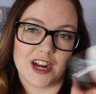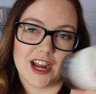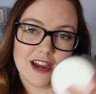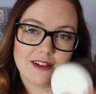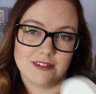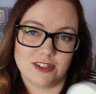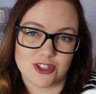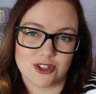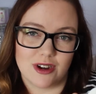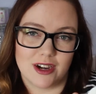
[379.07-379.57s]
I
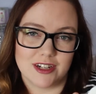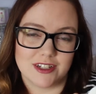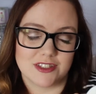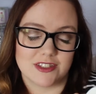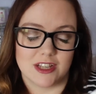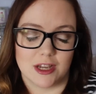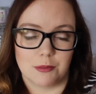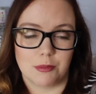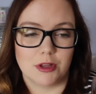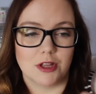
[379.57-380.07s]
haven't tried a
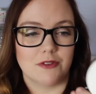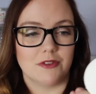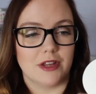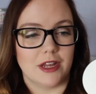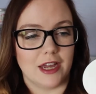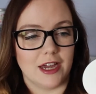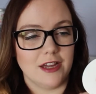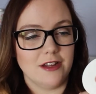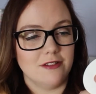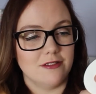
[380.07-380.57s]
sample of it
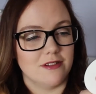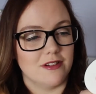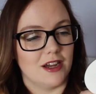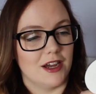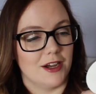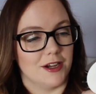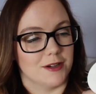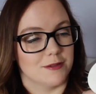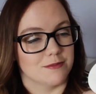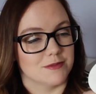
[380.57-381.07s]
yet,
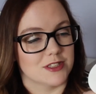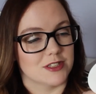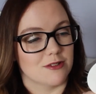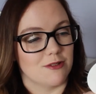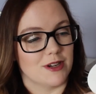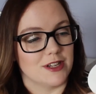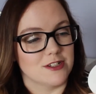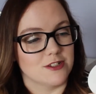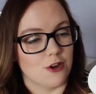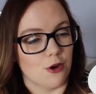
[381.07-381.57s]
so
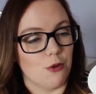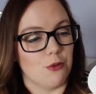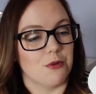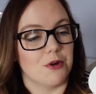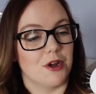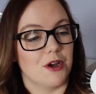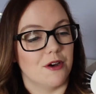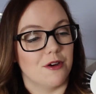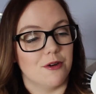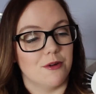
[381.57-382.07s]
I don't
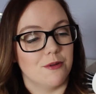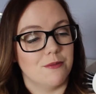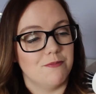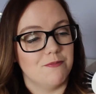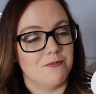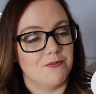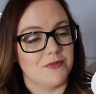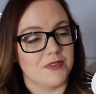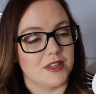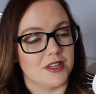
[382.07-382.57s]
know
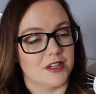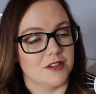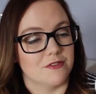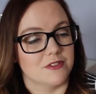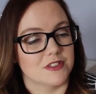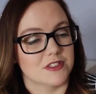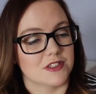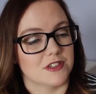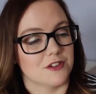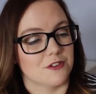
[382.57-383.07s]
if
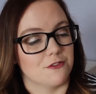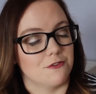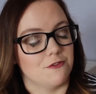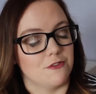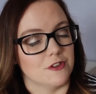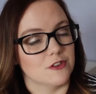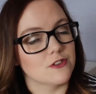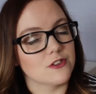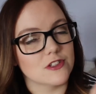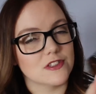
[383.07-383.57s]
it's gonna
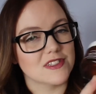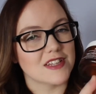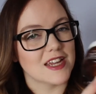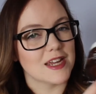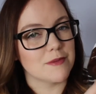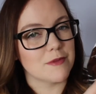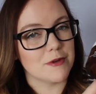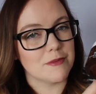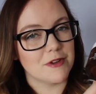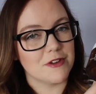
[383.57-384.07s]
feel the
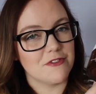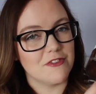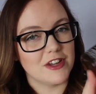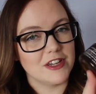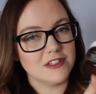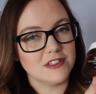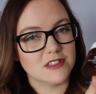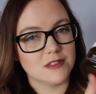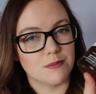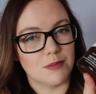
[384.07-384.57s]
same on my
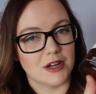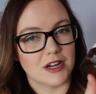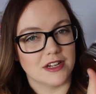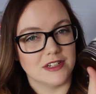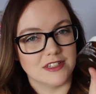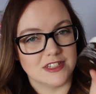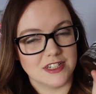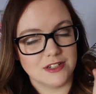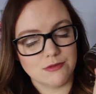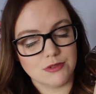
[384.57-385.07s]
face, but I
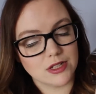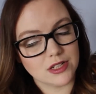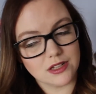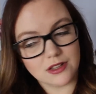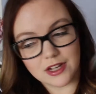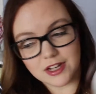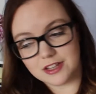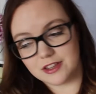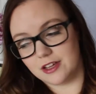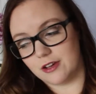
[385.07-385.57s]
did really
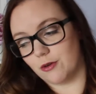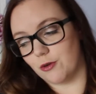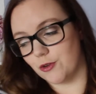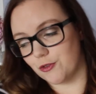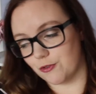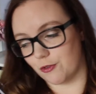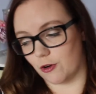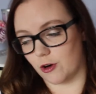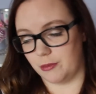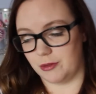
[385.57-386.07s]
like the old
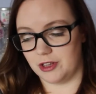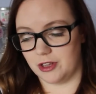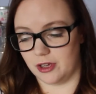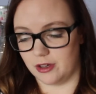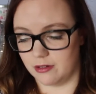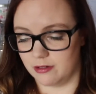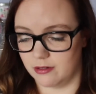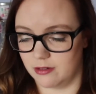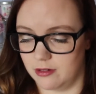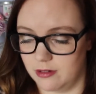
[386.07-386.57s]

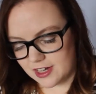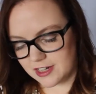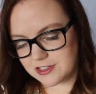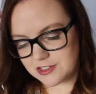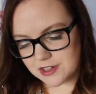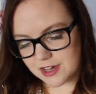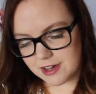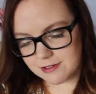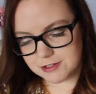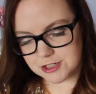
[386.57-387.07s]
formula. I
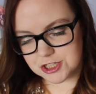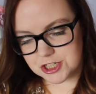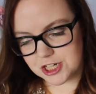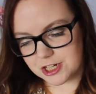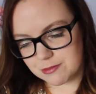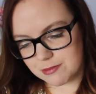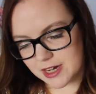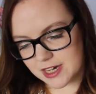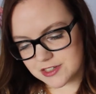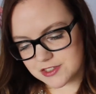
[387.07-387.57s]
also have a
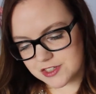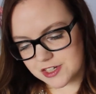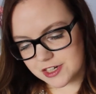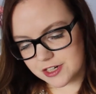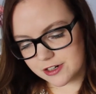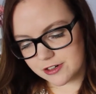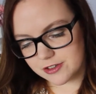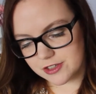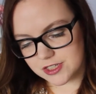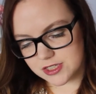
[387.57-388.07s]
sheet mask
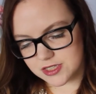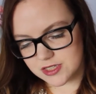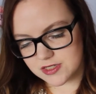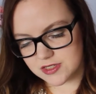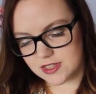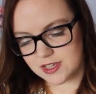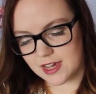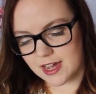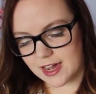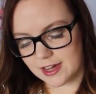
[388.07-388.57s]
here. This is
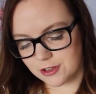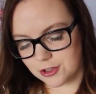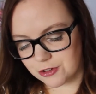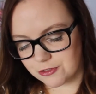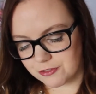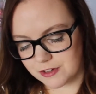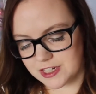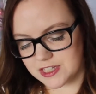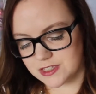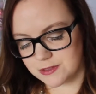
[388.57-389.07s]
the Aloe
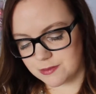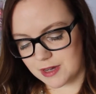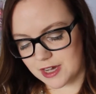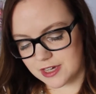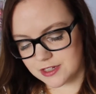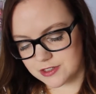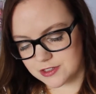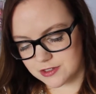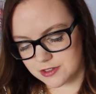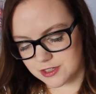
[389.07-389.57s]
Face
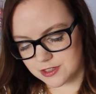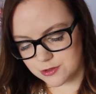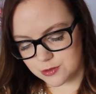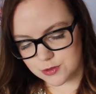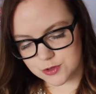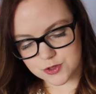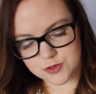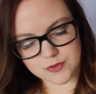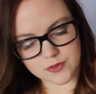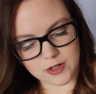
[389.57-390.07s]
Mask. This
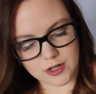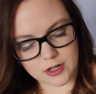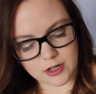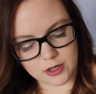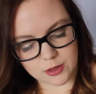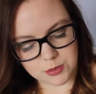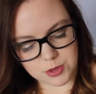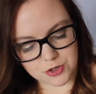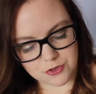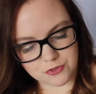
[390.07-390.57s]
was
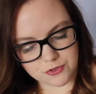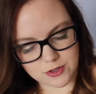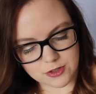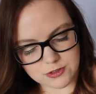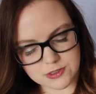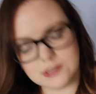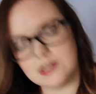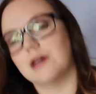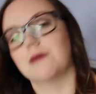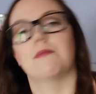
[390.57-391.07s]
from
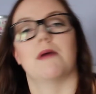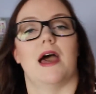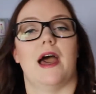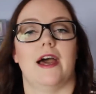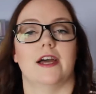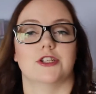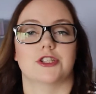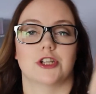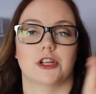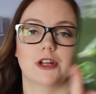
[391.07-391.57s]
Fruits and
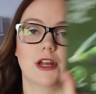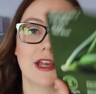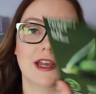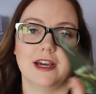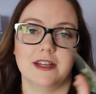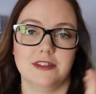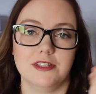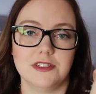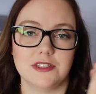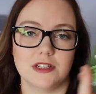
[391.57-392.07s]
Passion. I
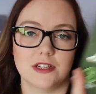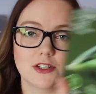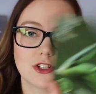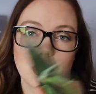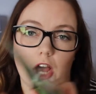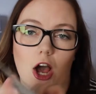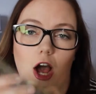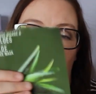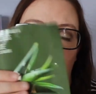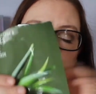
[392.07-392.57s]
got this in a
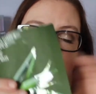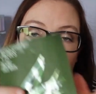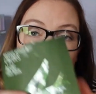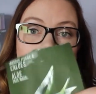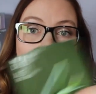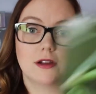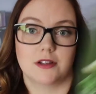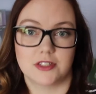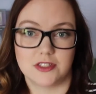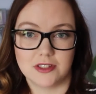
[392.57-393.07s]
top
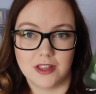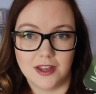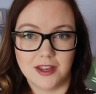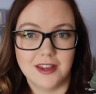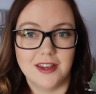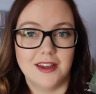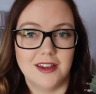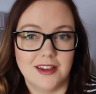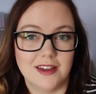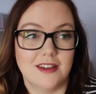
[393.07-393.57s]
box
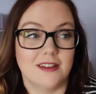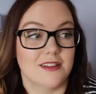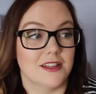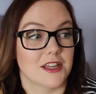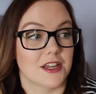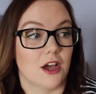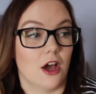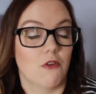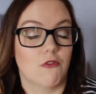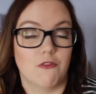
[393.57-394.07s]

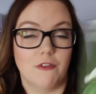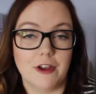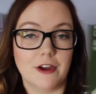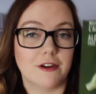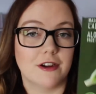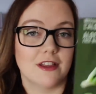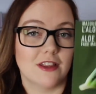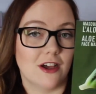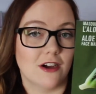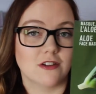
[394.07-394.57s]
like a
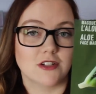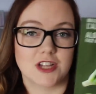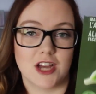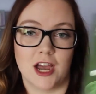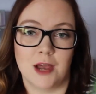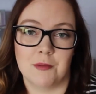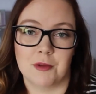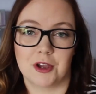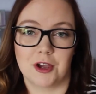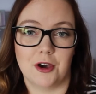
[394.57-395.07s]
very long
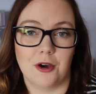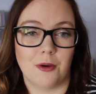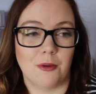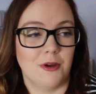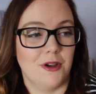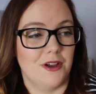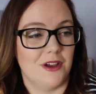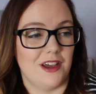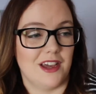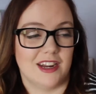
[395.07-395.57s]
time ago,
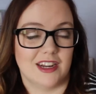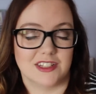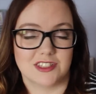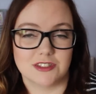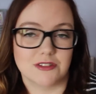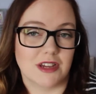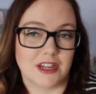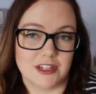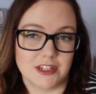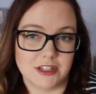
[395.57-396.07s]
and I
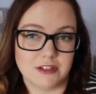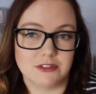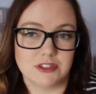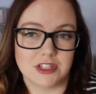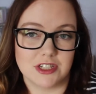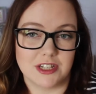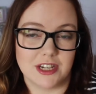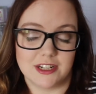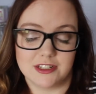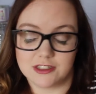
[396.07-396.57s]
still hadn't used
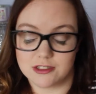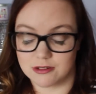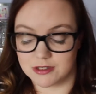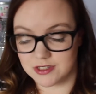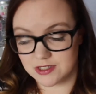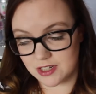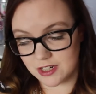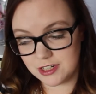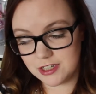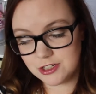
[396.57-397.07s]
it yet. So I
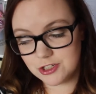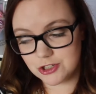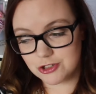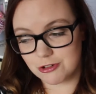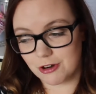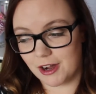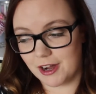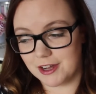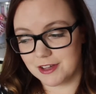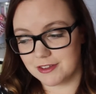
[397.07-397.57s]
decided to
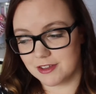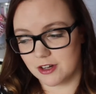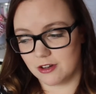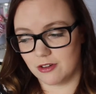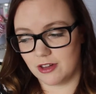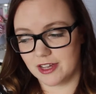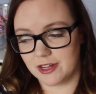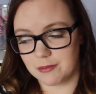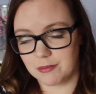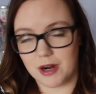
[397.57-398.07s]
try it there
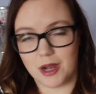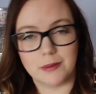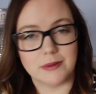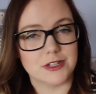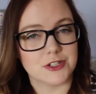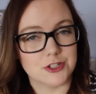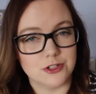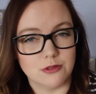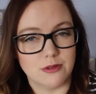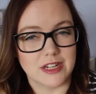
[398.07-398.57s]
like probably
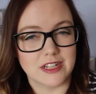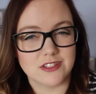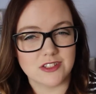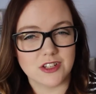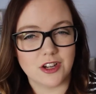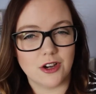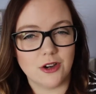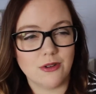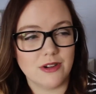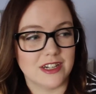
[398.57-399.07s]
2 weeks
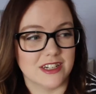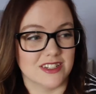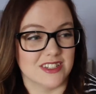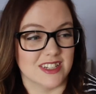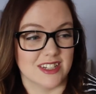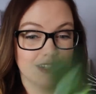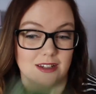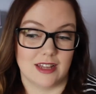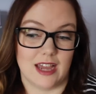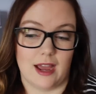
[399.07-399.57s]
ago, and it
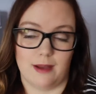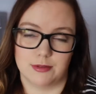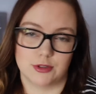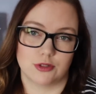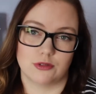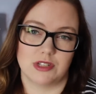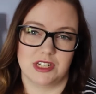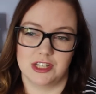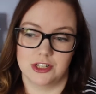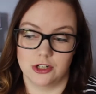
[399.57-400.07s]
did
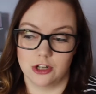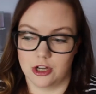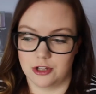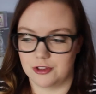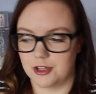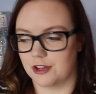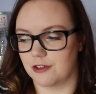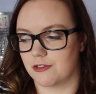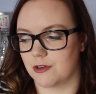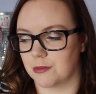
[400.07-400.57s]
absolutely
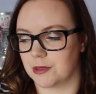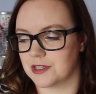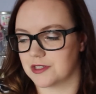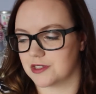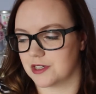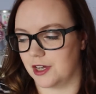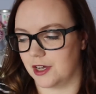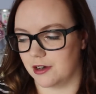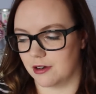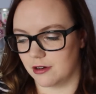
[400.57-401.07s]
nothing for my
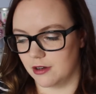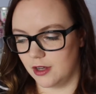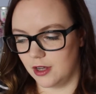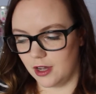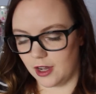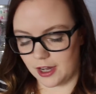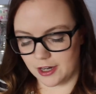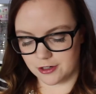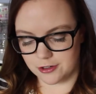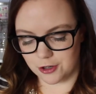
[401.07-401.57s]
skin.
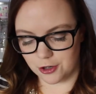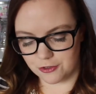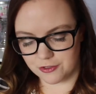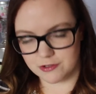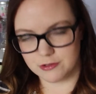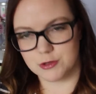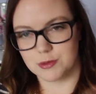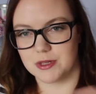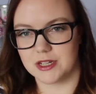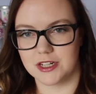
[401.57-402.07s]
I don't know if it
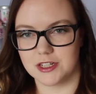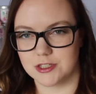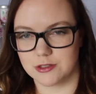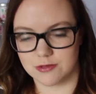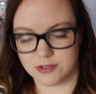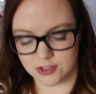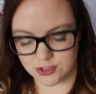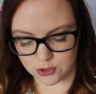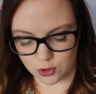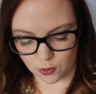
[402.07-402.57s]
was because it
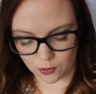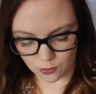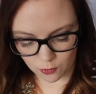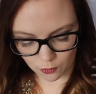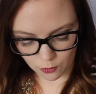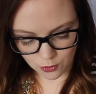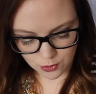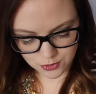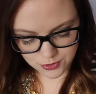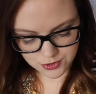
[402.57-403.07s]
was so
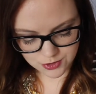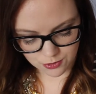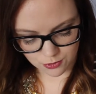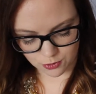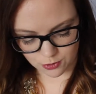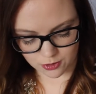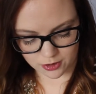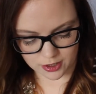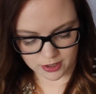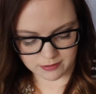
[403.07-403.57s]
old
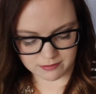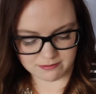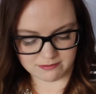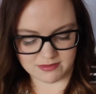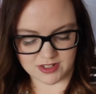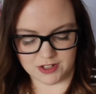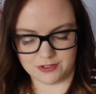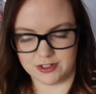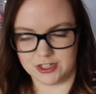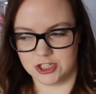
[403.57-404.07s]
or
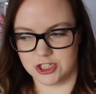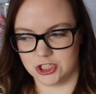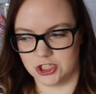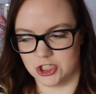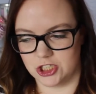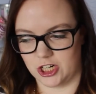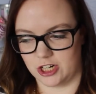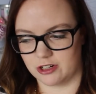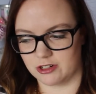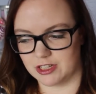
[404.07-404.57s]
if it just
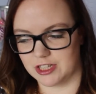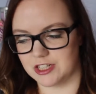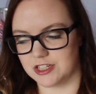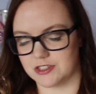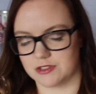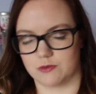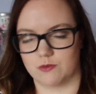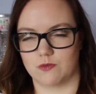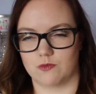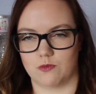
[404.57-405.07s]
generally
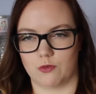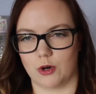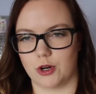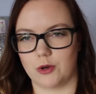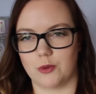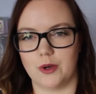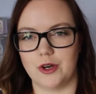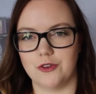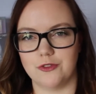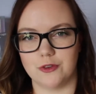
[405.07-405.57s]
doesn't
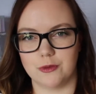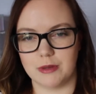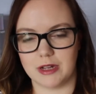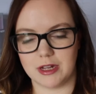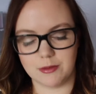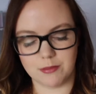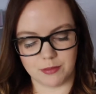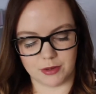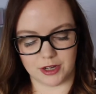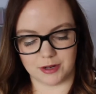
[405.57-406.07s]
work well for
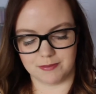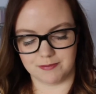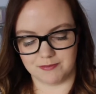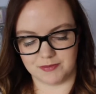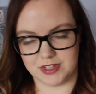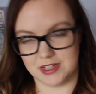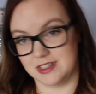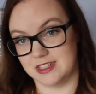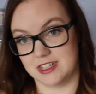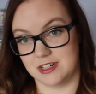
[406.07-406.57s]
me, but
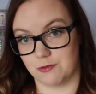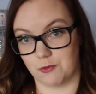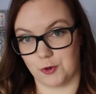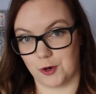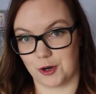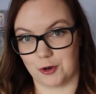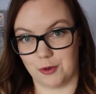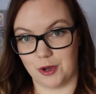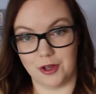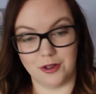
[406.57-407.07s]
it didn't
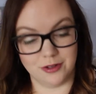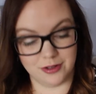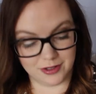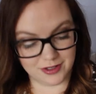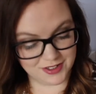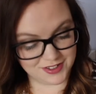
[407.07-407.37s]
work well.